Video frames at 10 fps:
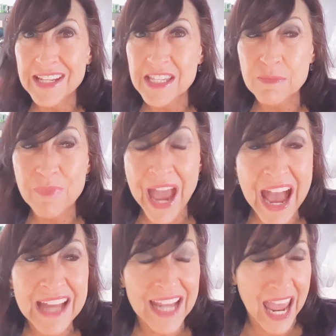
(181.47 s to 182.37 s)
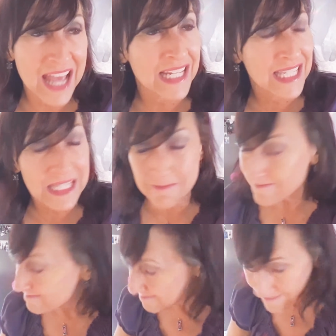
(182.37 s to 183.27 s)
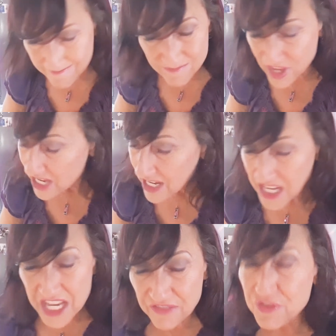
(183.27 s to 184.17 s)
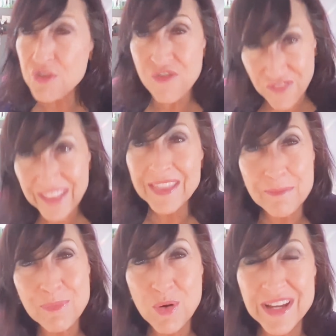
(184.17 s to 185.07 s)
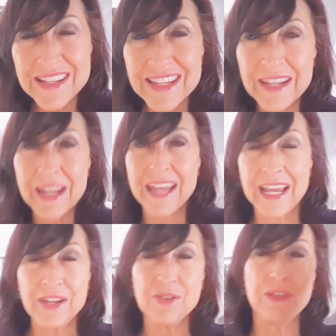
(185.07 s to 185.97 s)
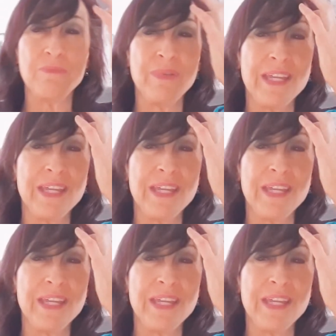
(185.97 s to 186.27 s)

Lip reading: as bad as if you fed them poison. And I knew that